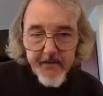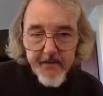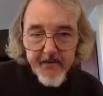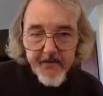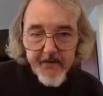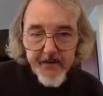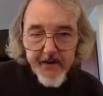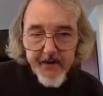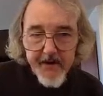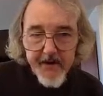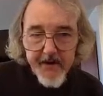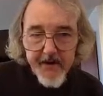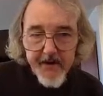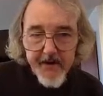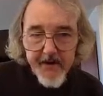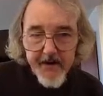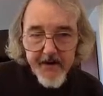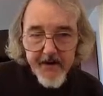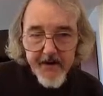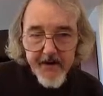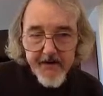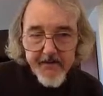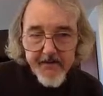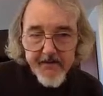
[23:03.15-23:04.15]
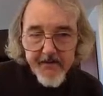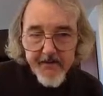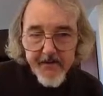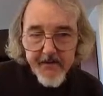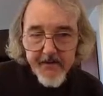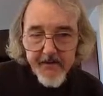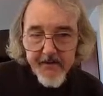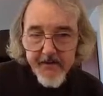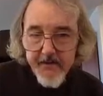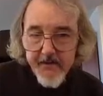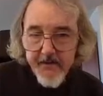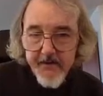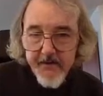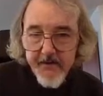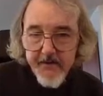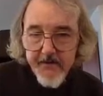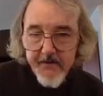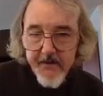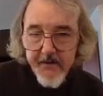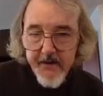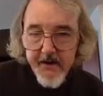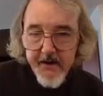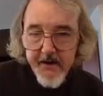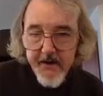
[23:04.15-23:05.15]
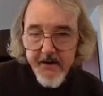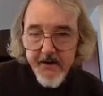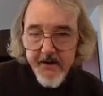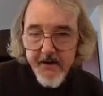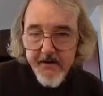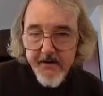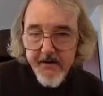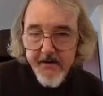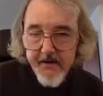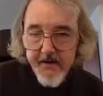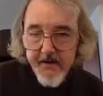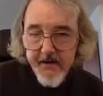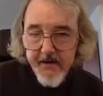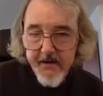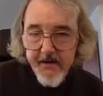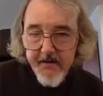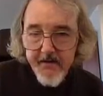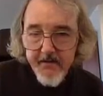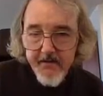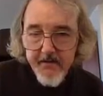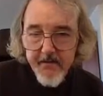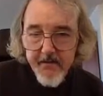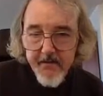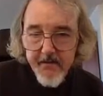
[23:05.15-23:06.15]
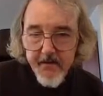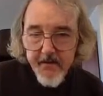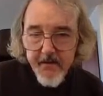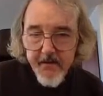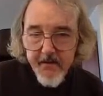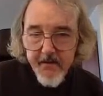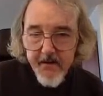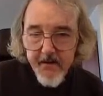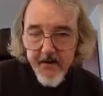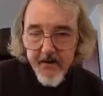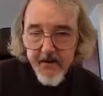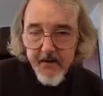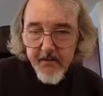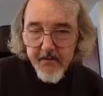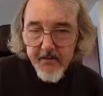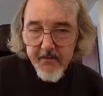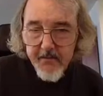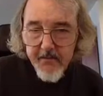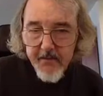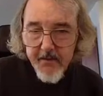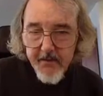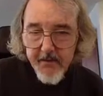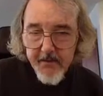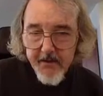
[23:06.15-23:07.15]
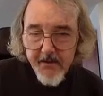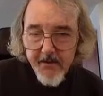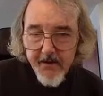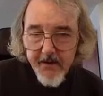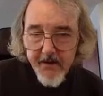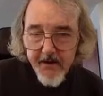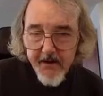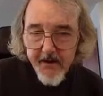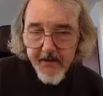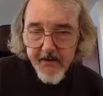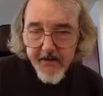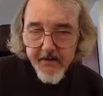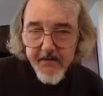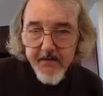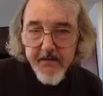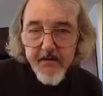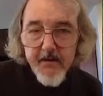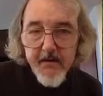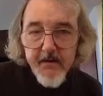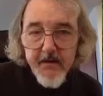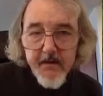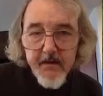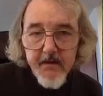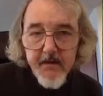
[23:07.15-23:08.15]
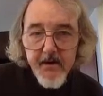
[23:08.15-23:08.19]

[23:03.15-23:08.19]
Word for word: Looks like yes. I want to go this way, and then maybe down